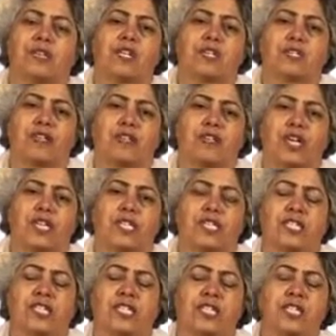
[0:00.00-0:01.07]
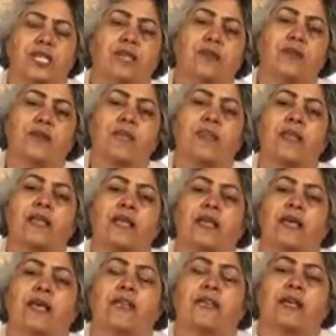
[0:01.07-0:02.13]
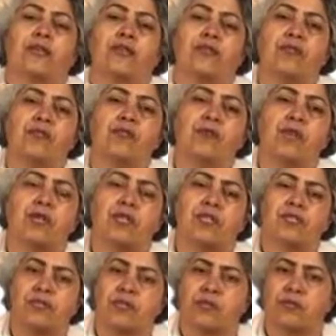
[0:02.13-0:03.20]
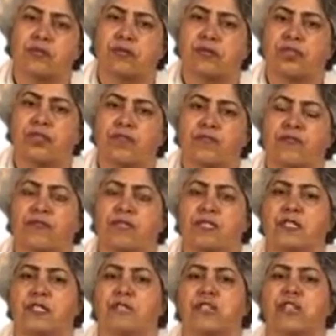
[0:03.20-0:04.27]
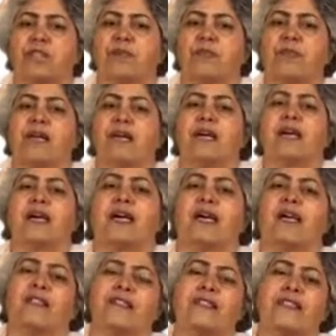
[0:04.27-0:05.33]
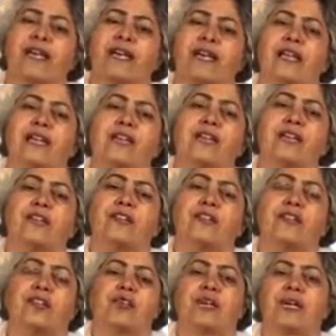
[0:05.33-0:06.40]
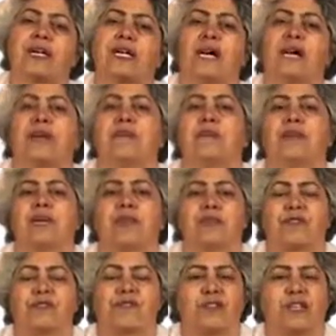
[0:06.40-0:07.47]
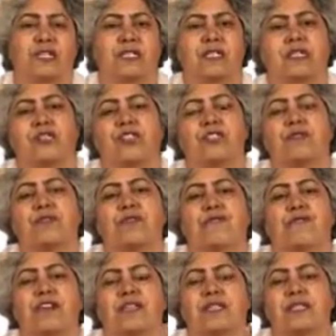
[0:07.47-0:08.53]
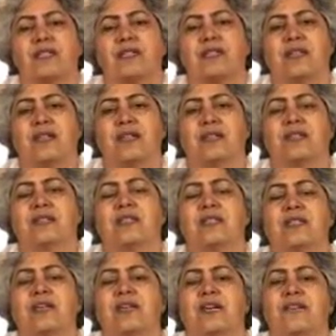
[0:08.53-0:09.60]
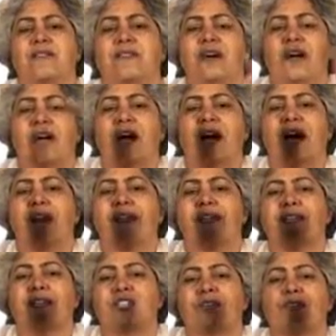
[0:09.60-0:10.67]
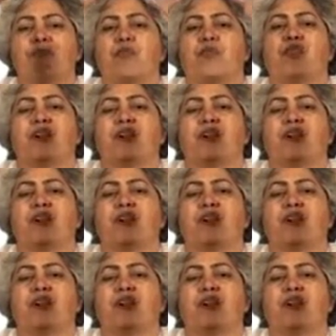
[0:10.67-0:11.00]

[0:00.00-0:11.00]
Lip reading: certain criteria, and then you go on to associate professorship, and then you become a professor. So the professor is the highest